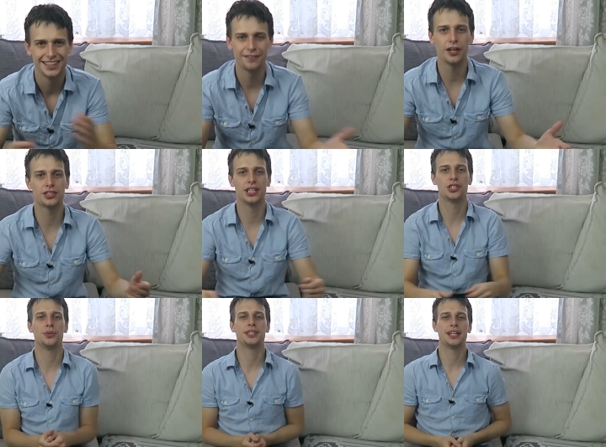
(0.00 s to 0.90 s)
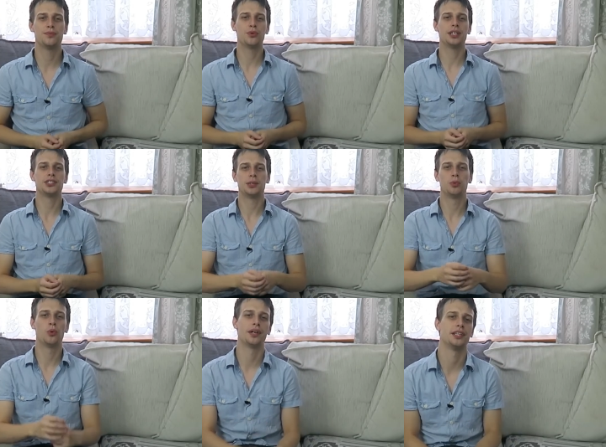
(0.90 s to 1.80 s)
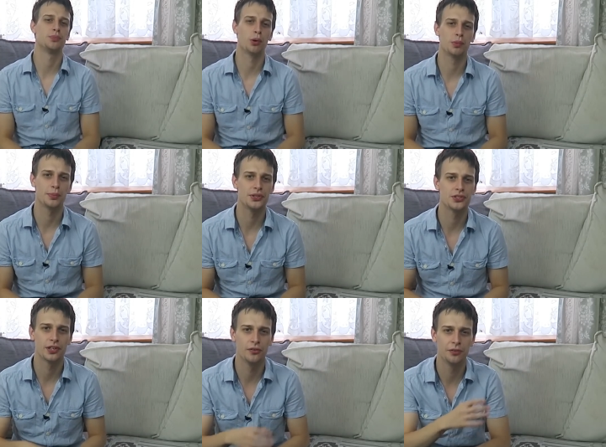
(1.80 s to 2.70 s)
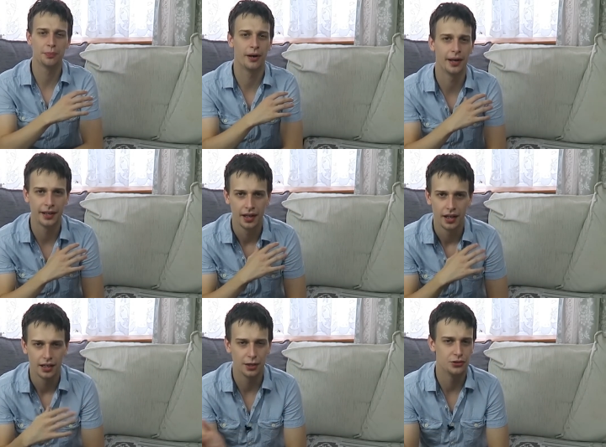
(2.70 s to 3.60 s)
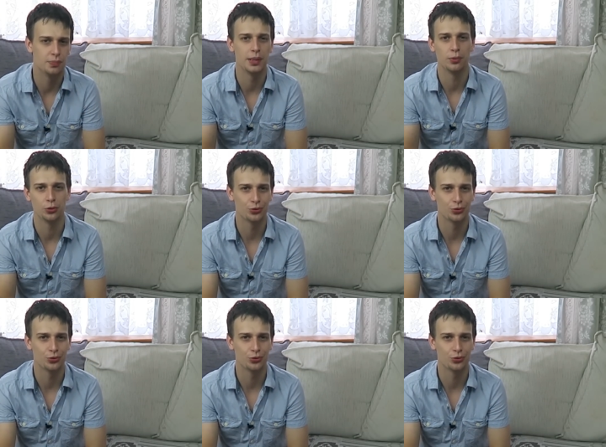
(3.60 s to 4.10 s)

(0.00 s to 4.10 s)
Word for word: The first issue is a really simple one and it's probably been solved by loads of people